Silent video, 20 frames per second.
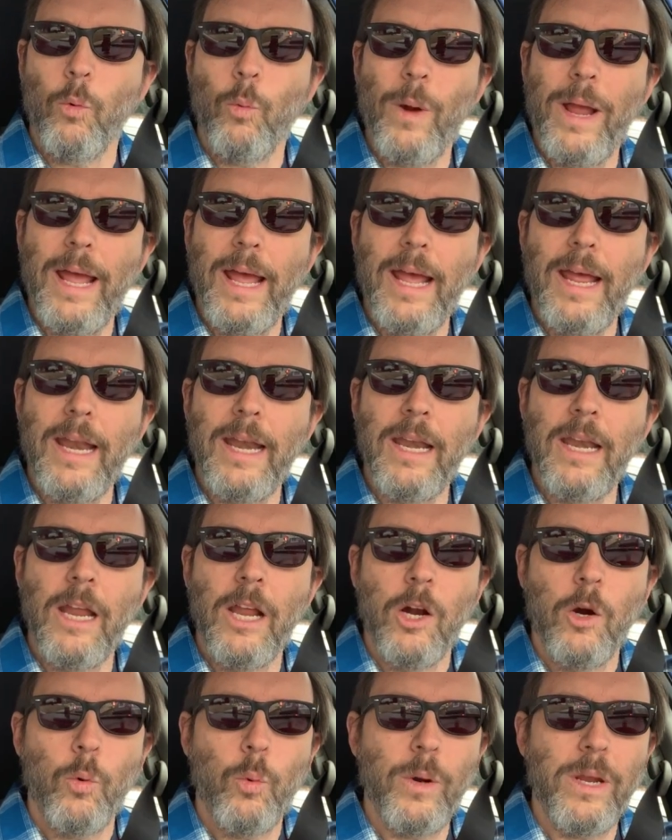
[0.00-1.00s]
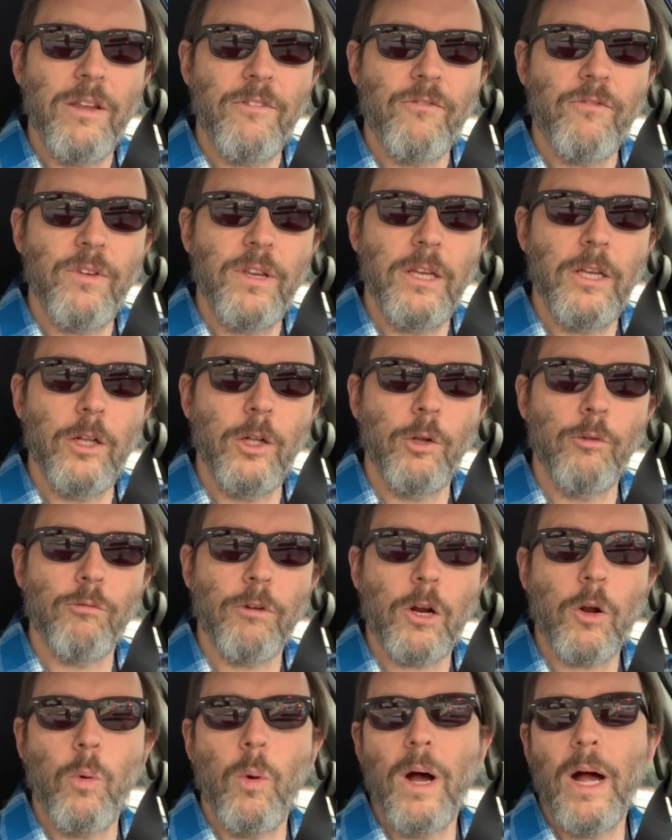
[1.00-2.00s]
when we feel
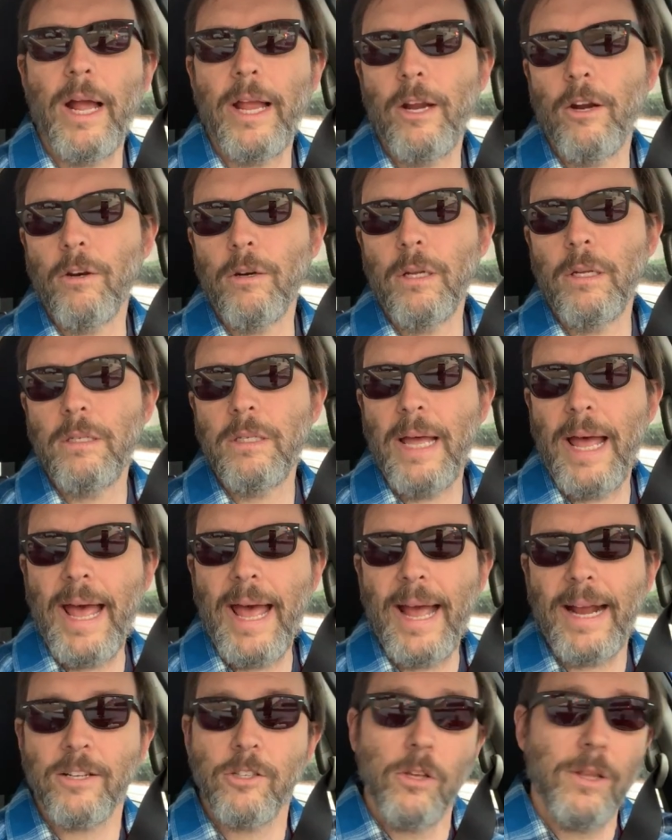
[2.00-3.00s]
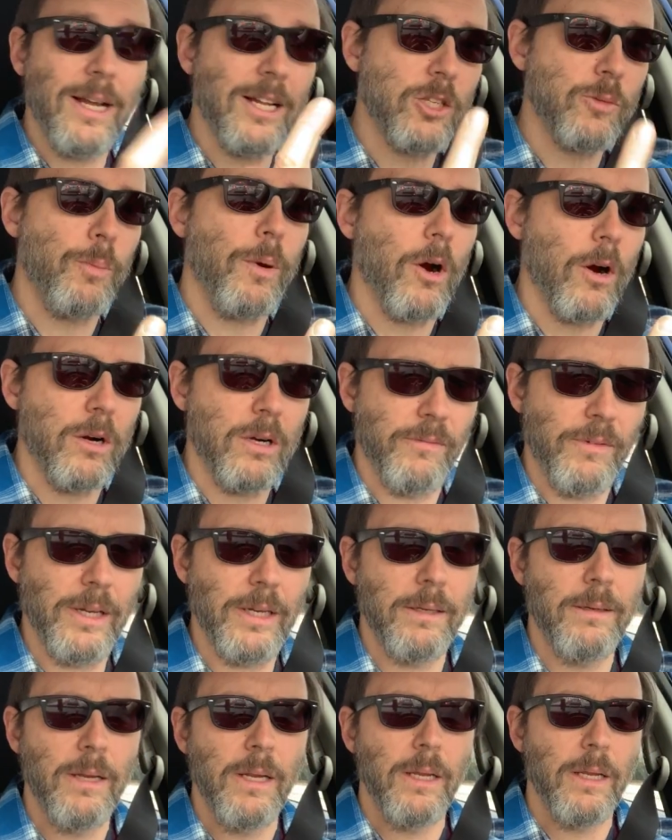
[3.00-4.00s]
required to act. So that's part of it.
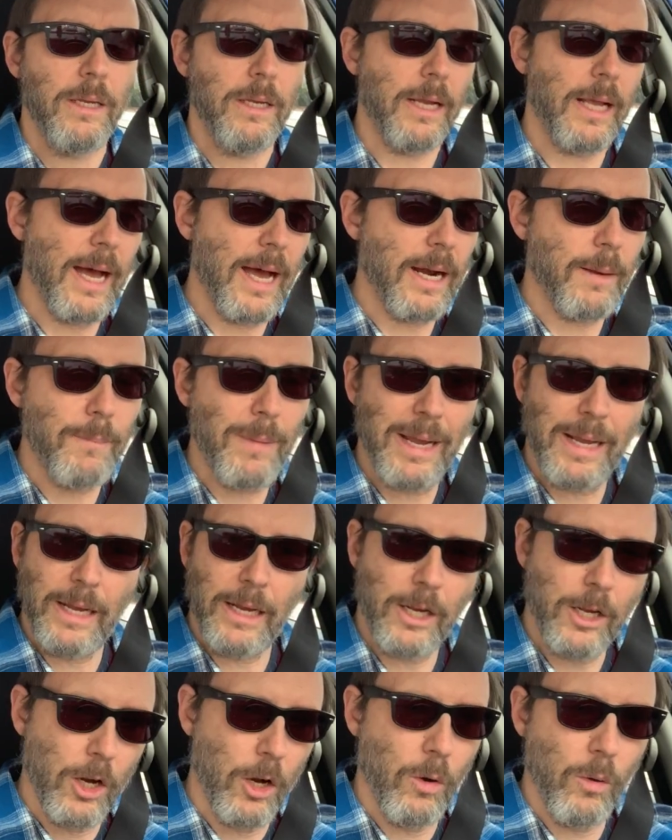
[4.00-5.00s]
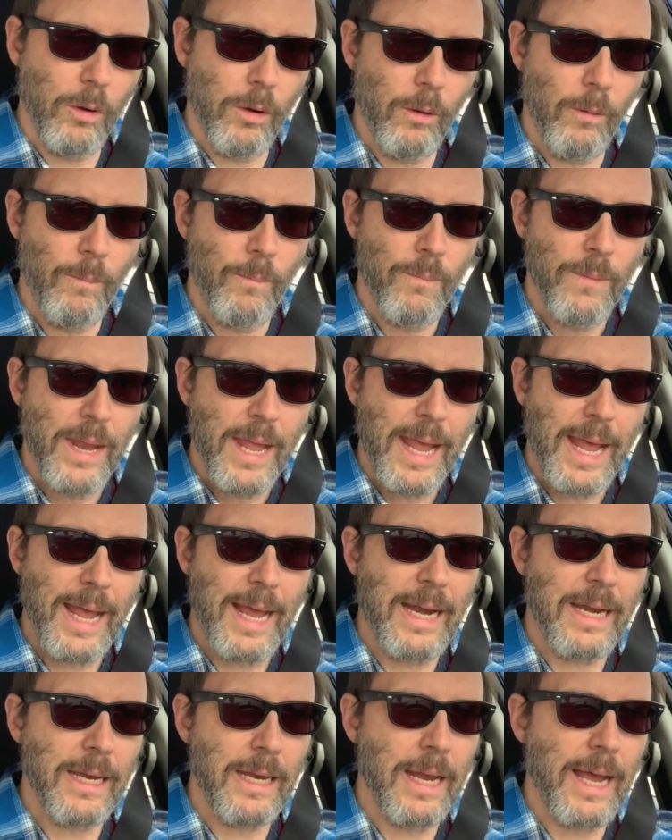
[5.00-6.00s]
You got to make a goal,
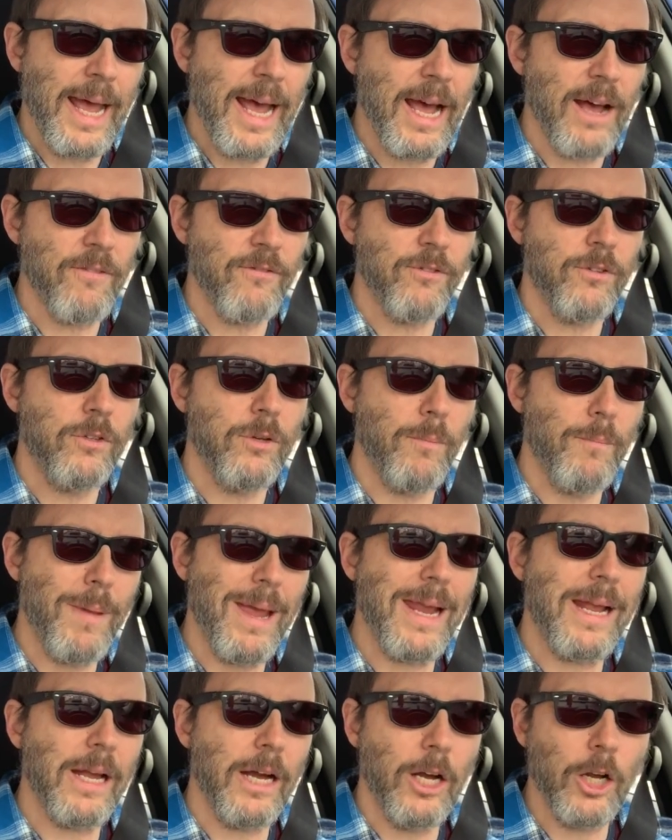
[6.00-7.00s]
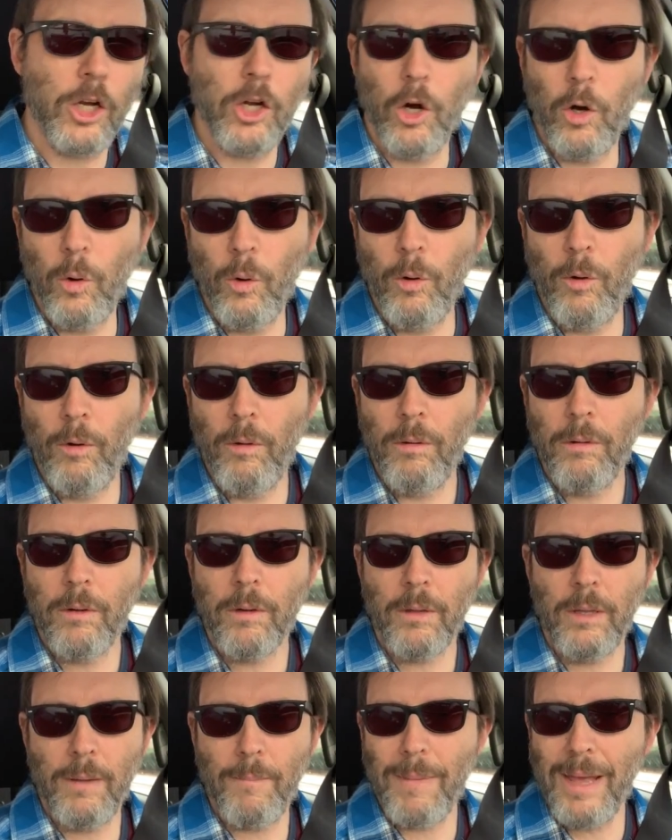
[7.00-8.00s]
and you have to make a goal
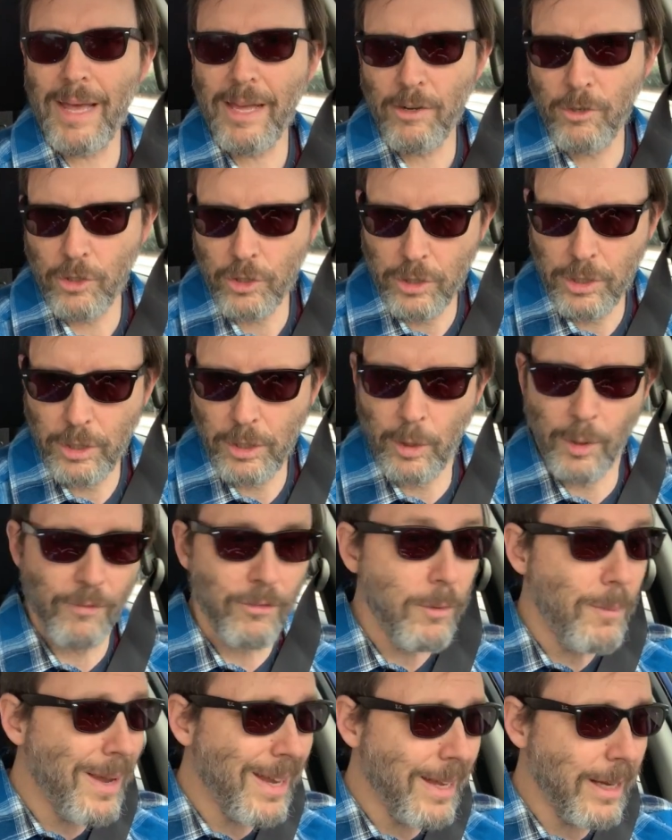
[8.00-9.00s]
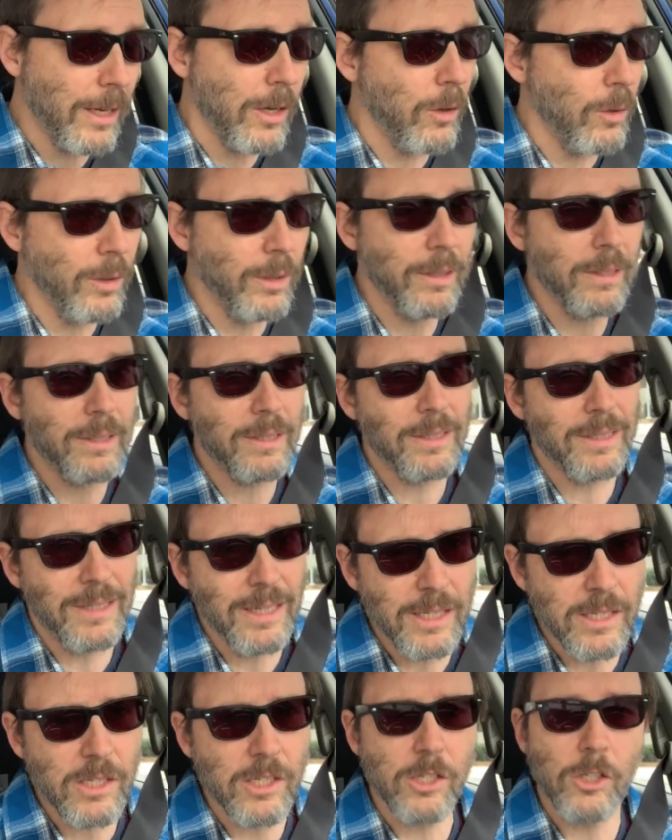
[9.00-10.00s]
that matters to you. If you make a goal that
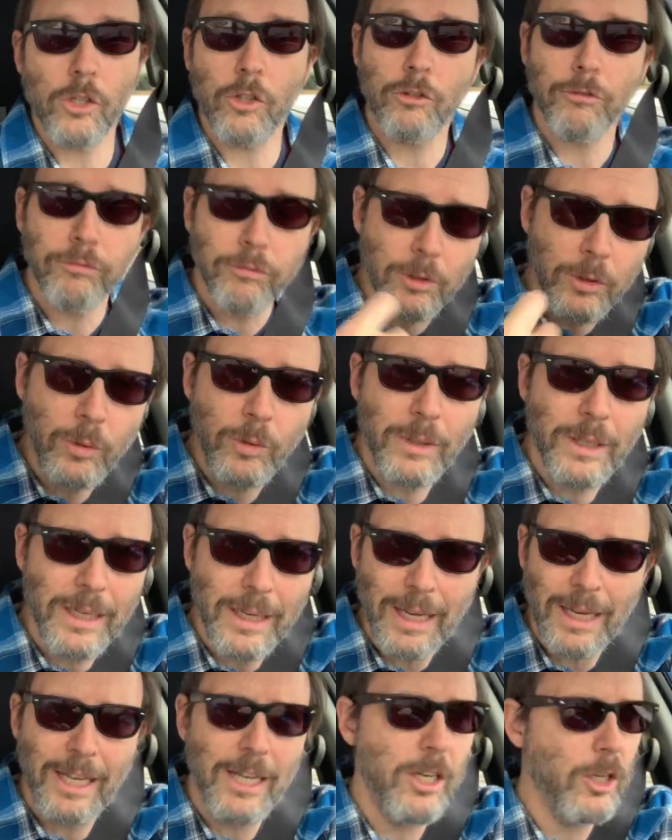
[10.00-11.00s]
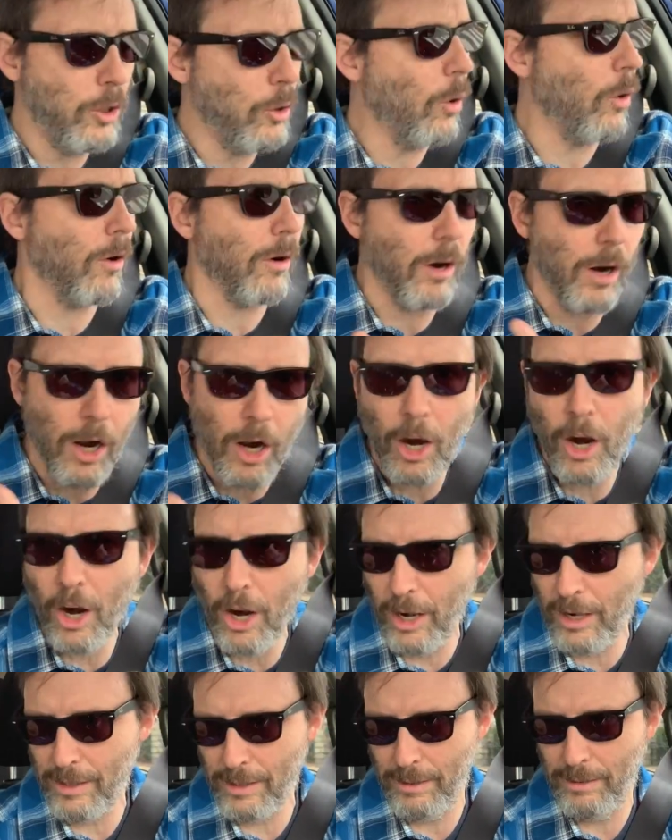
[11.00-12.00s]
doesn't truly in your
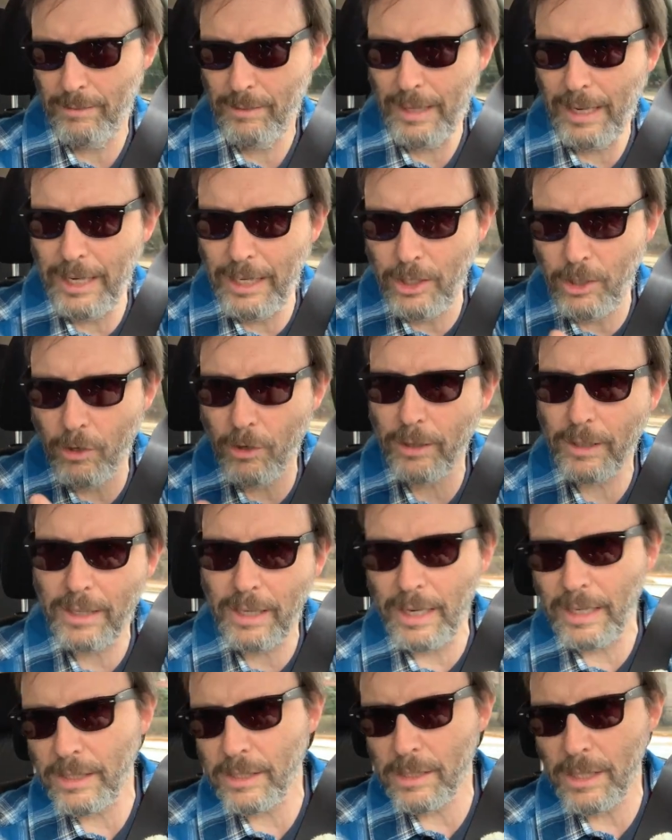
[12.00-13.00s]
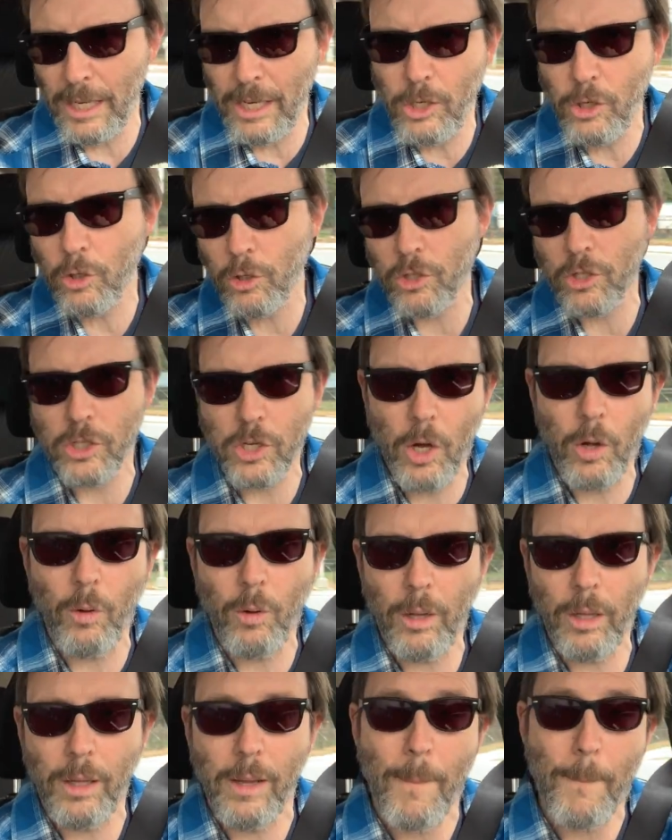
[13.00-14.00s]
heart, in your guts, in your
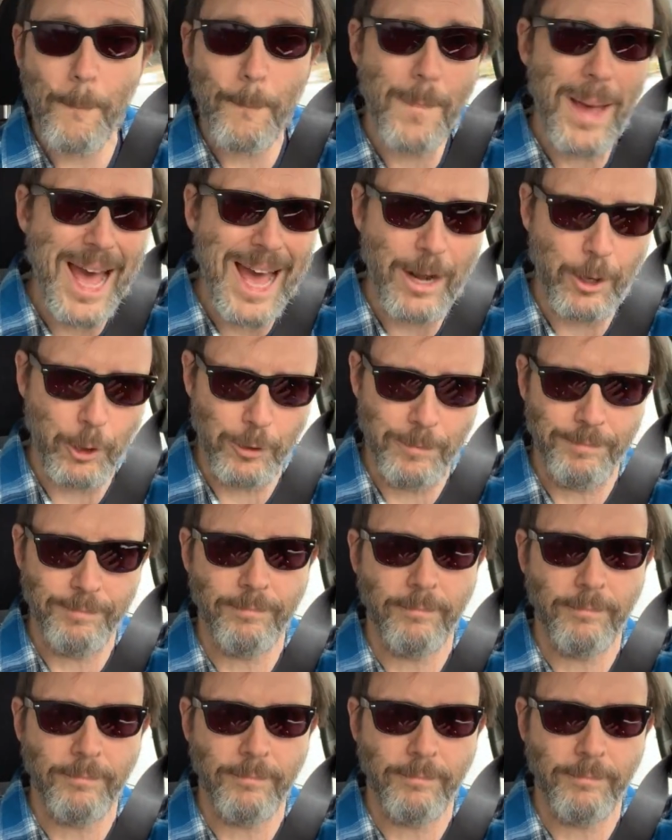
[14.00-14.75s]
soul matter,